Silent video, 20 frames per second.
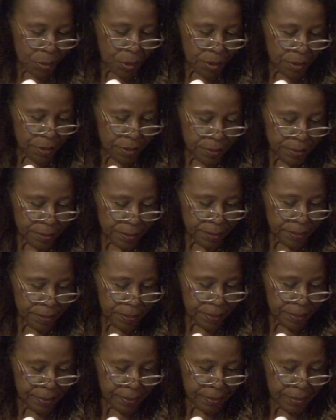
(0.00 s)
That ain't the one I
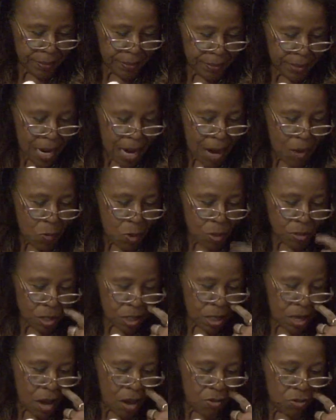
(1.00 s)
want.
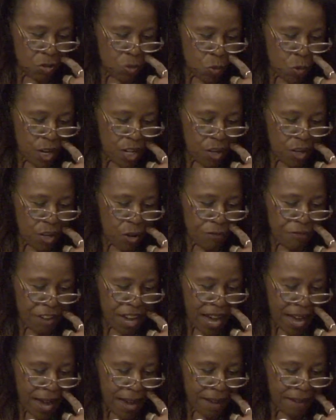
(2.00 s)
I want
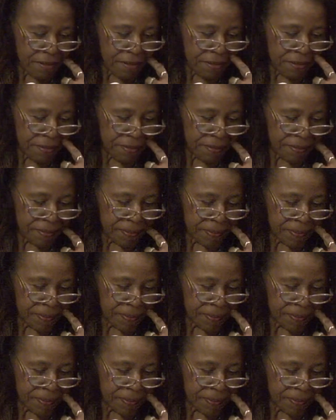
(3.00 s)
Psalms 105